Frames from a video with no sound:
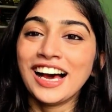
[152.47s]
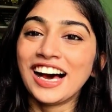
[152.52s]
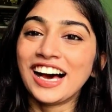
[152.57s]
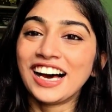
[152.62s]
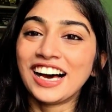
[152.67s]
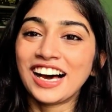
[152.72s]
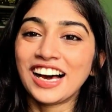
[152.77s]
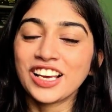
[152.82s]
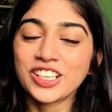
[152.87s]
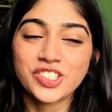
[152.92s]

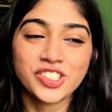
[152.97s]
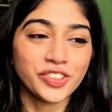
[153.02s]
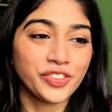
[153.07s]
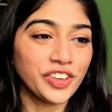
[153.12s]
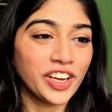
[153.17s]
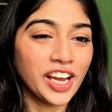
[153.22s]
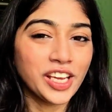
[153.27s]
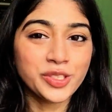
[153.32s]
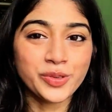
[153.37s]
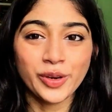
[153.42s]
So if
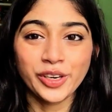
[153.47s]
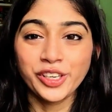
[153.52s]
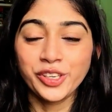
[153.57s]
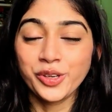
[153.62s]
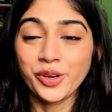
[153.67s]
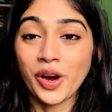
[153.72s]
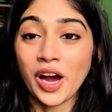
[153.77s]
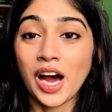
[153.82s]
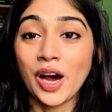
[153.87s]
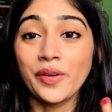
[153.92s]
you guys want to
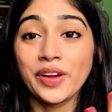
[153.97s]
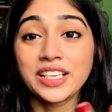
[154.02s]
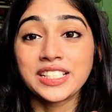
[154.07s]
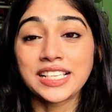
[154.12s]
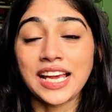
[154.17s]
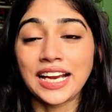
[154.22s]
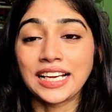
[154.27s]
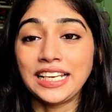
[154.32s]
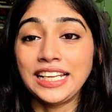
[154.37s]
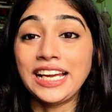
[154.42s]
know how
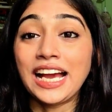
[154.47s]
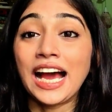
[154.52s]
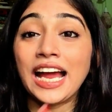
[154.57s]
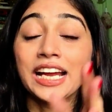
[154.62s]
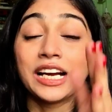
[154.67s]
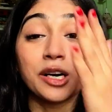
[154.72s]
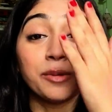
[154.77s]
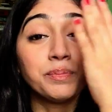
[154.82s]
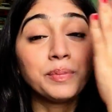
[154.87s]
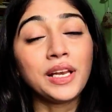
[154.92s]
exactly
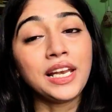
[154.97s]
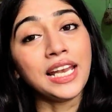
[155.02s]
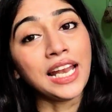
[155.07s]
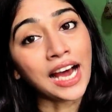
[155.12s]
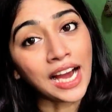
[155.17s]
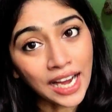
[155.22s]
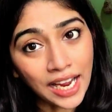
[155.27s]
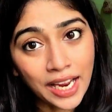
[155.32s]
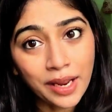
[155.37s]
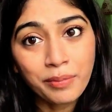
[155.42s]
I
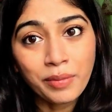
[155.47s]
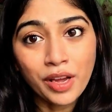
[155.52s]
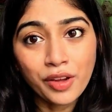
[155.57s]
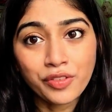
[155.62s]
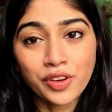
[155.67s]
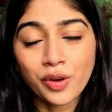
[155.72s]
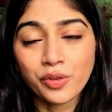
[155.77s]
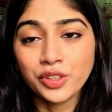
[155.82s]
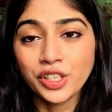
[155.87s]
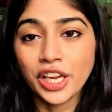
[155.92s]
apply my
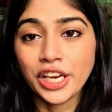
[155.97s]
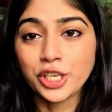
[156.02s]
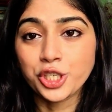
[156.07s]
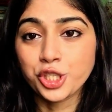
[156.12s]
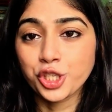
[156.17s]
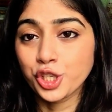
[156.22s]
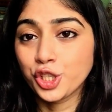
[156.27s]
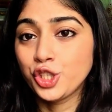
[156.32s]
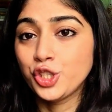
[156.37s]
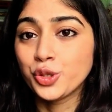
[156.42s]

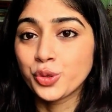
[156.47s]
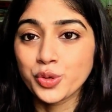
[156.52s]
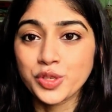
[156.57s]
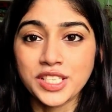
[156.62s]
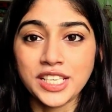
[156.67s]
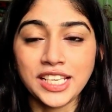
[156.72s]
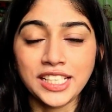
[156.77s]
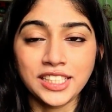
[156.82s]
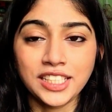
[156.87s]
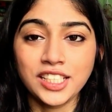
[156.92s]
foundation
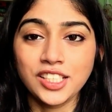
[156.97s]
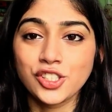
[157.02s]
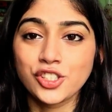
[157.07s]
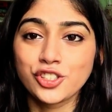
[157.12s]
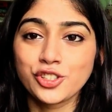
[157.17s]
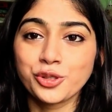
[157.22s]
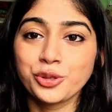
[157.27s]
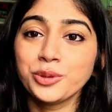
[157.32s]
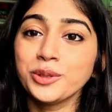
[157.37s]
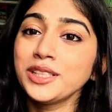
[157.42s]
using
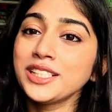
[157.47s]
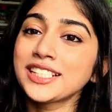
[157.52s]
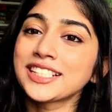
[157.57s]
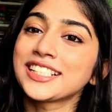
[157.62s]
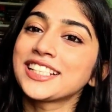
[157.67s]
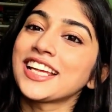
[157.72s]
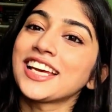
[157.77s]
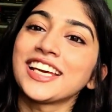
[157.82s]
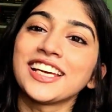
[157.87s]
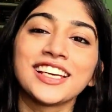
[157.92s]
these
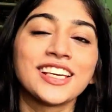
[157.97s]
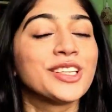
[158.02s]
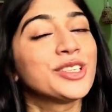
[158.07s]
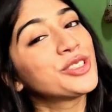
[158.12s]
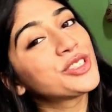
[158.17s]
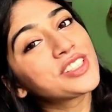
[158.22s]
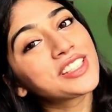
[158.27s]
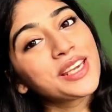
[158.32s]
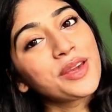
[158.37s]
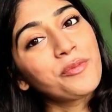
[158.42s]
tools, then
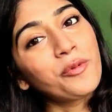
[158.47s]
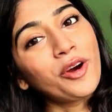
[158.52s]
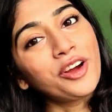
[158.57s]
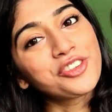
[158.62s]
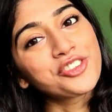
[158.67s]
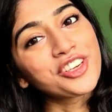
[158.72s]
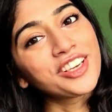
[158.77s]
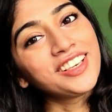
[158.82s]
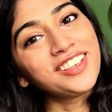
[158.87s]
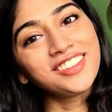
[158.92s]
just keep
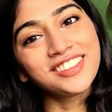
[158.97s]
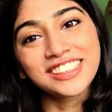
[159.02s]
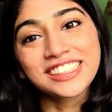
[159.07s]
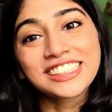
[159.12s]
watching.